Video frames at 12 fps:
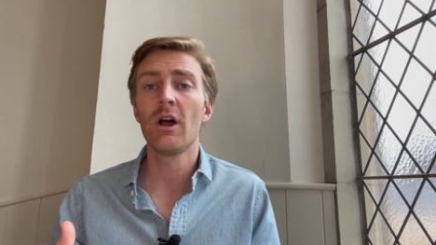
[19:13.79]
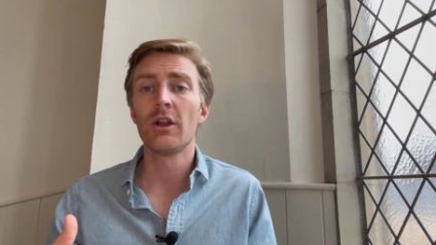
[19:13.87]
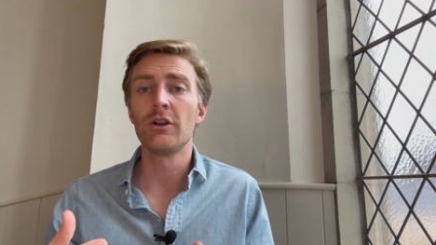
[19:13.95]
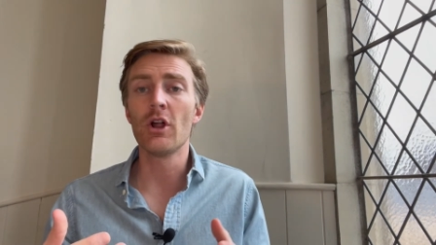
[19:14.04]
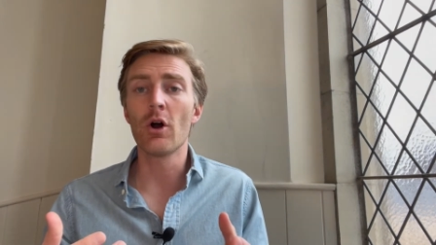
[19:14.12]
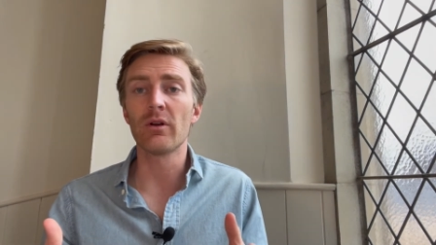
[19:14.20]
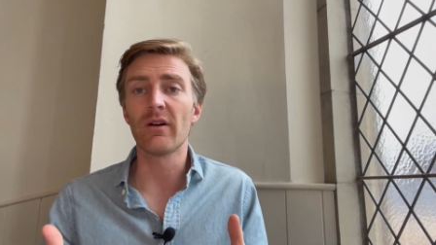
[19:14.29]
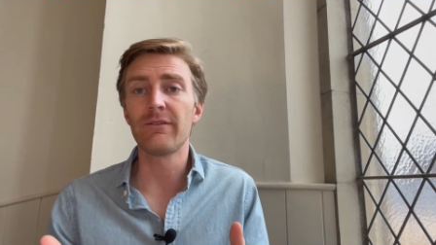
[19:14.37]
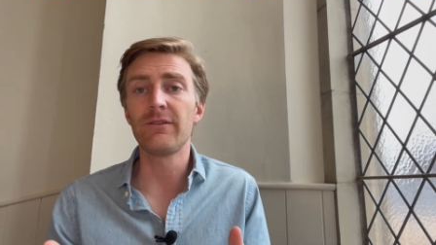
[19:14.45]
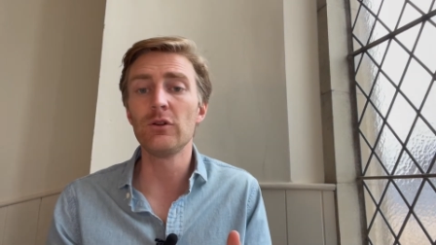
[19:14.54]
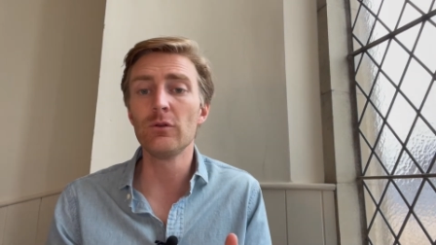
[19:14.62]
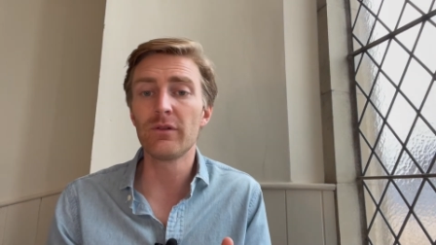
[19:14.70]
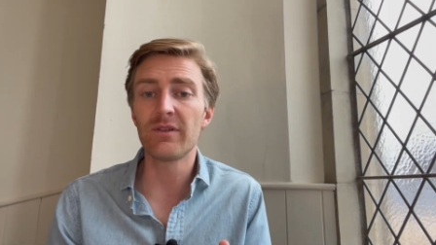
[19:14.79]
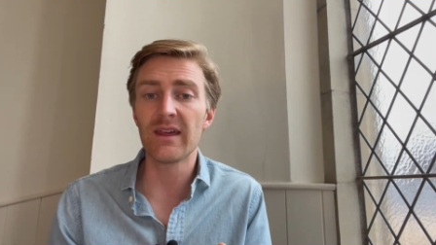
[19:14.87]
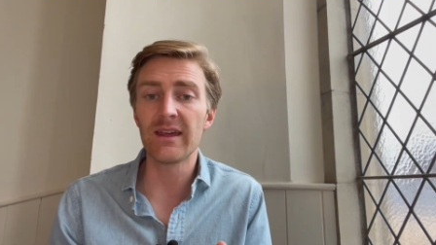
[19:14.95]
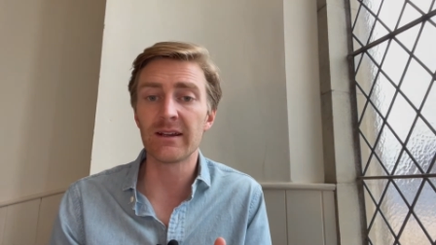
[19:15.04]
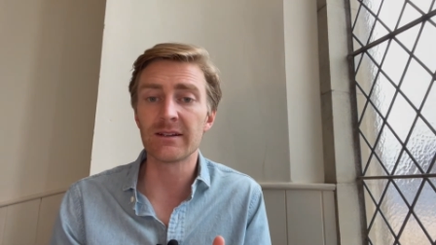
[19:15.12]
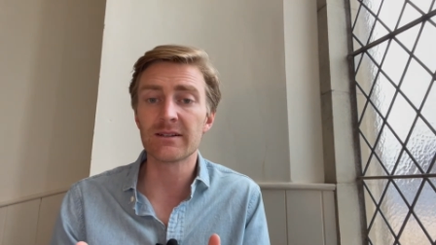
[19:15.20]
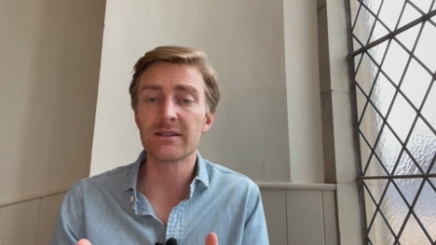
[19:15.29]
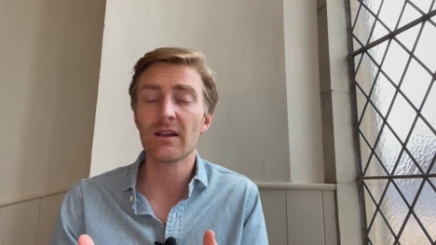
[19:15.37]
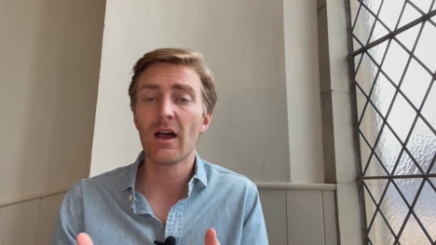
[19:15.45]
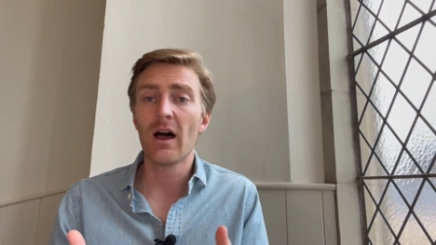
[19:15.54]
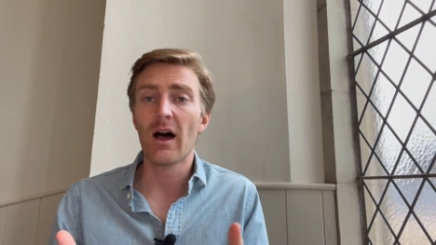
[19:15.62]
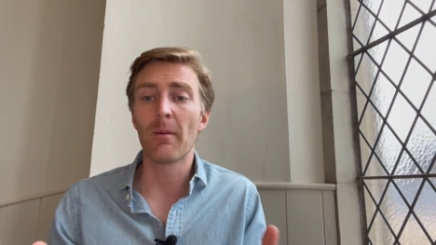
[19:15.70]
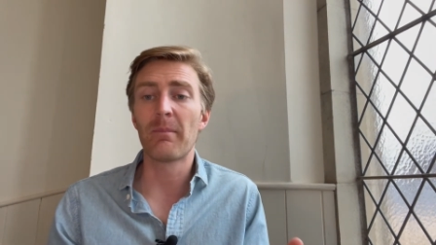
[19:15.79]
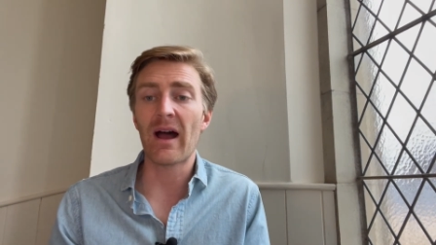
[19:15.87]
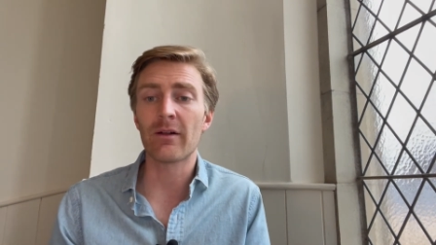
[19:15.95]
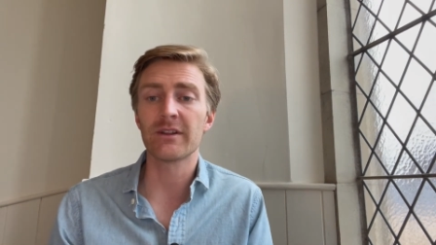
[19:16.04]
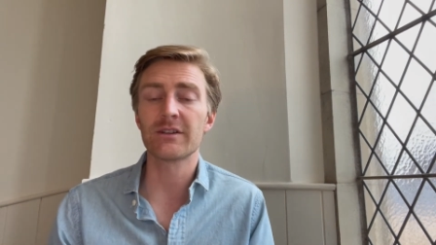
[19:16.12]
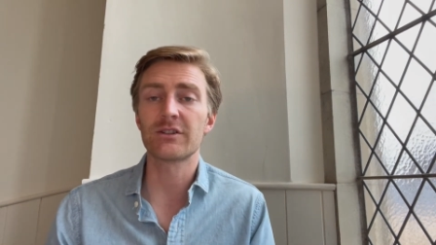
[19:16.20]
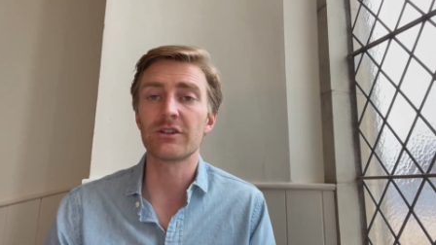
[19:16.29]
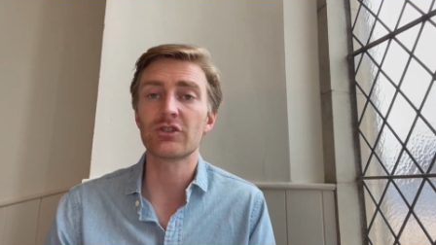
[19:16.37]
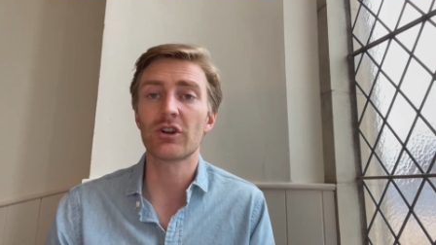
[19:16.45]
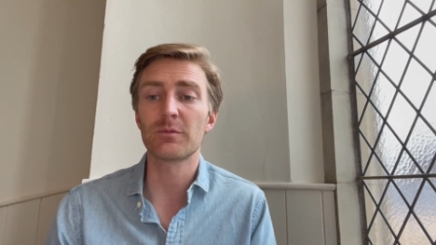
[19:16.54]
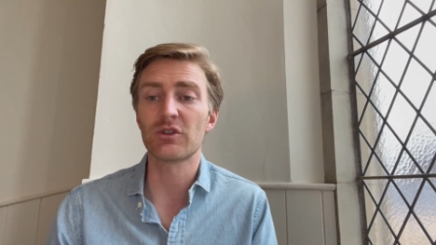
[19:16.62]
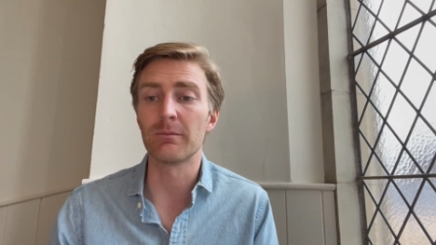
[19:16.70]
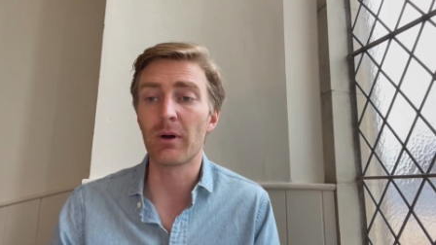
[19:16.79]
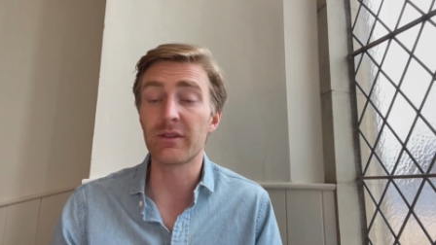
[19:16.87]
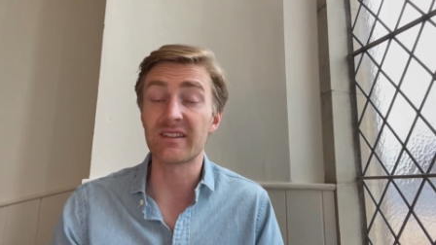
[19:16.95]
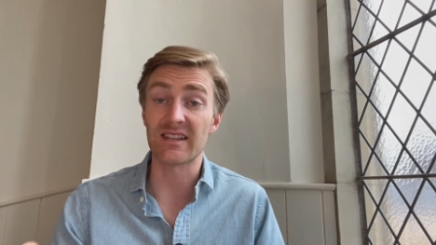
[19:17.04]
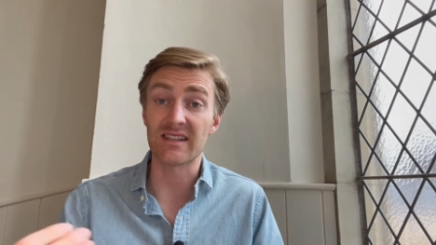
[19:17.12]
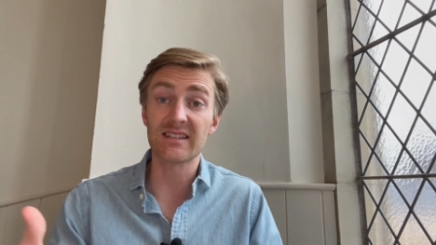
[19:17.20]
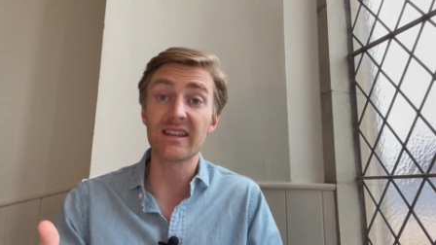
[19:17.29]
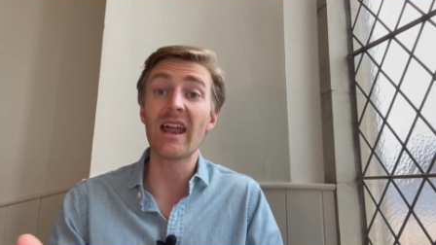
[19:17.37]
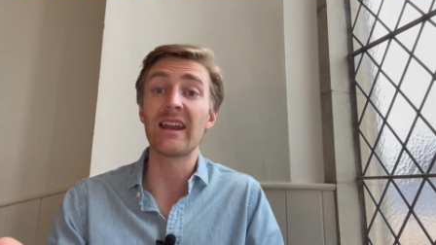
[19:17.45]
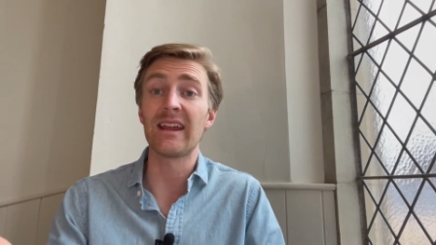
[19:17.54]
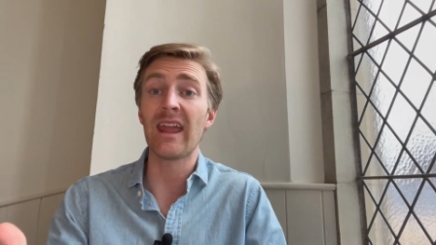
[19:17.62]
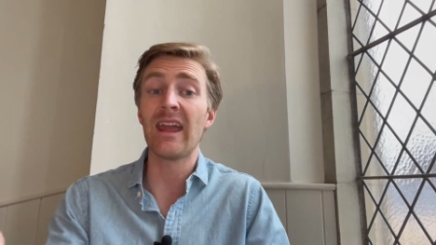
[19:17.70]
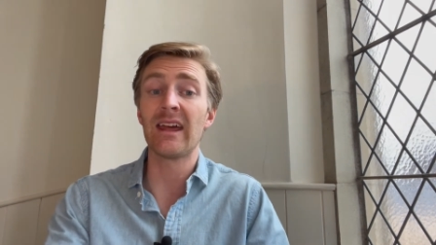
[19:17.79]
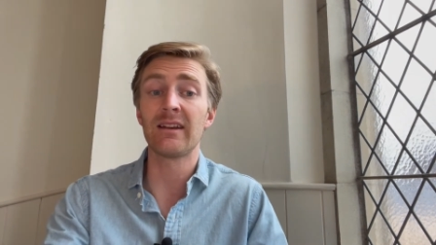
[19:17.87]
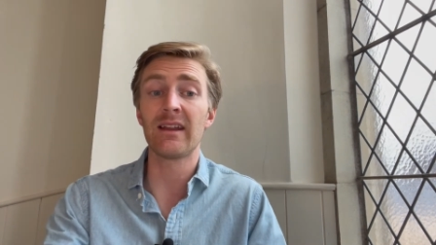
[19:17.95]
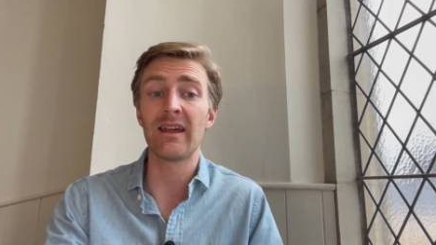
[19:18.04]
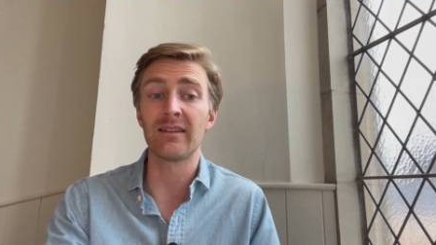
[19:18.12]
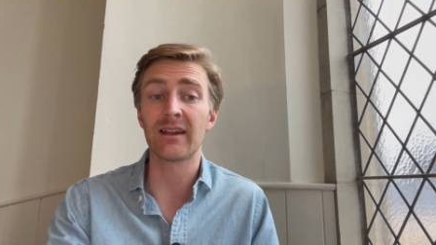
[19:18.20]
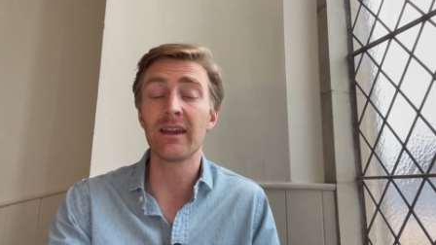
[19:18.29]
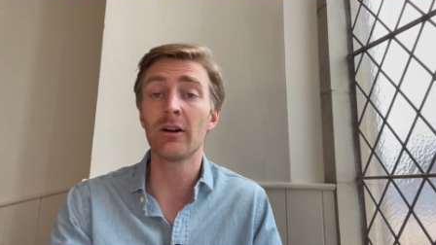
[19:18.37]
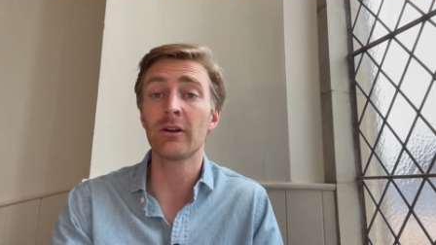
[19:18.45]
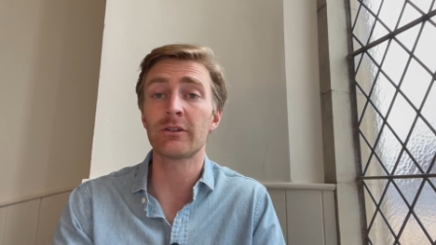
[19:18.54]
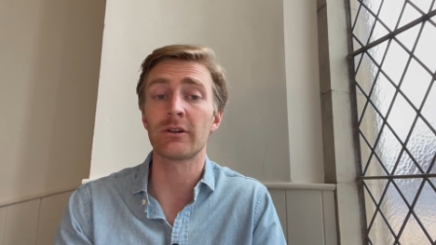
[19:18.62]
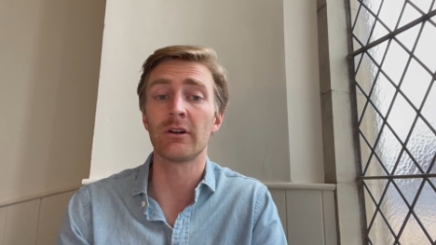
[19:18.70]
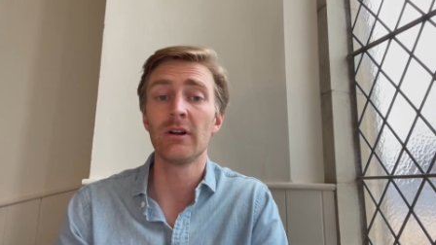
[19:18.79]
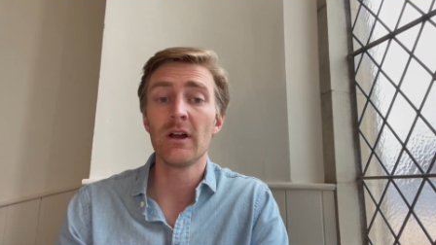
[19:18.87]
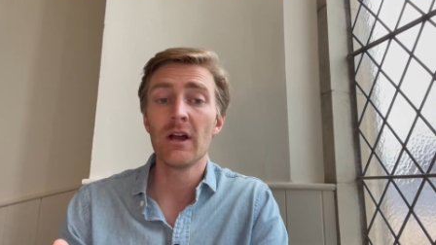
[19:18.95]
note a few things about this description, both as a setting and, and the character.